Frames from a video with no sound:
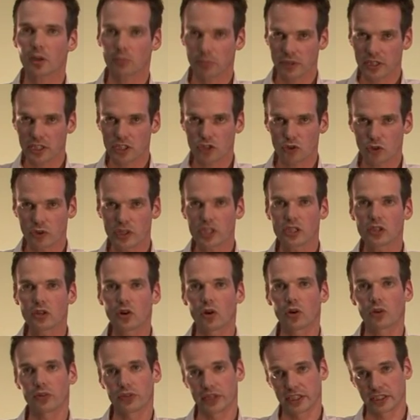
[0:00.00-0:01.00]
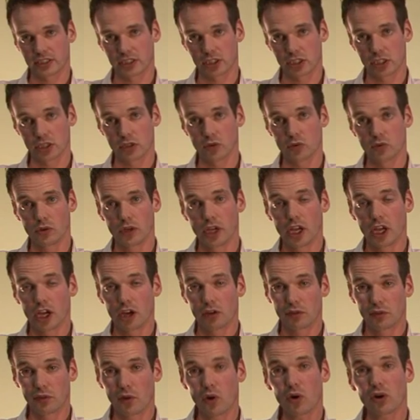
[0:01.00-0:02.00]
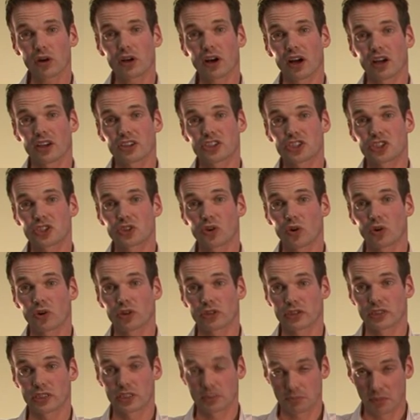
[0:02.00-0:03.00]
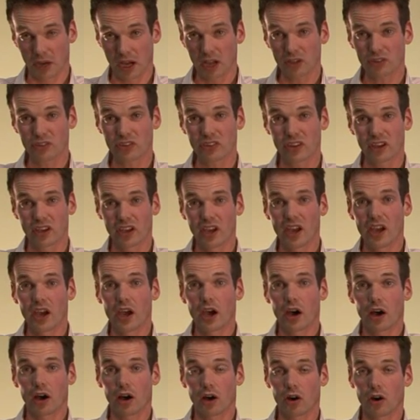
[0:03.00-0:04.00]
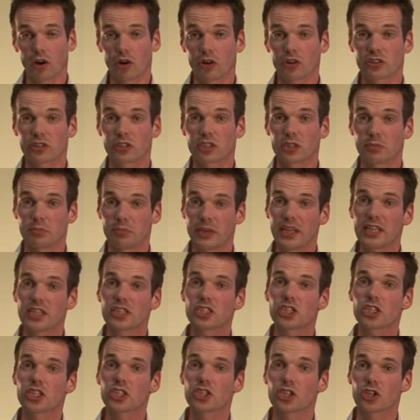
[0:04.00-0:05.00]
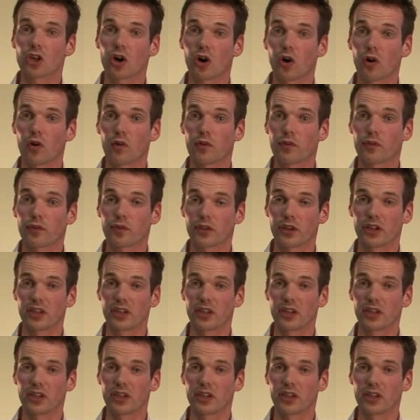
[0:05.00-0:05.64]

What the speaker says: Please recall that you forecast your demand on the basis of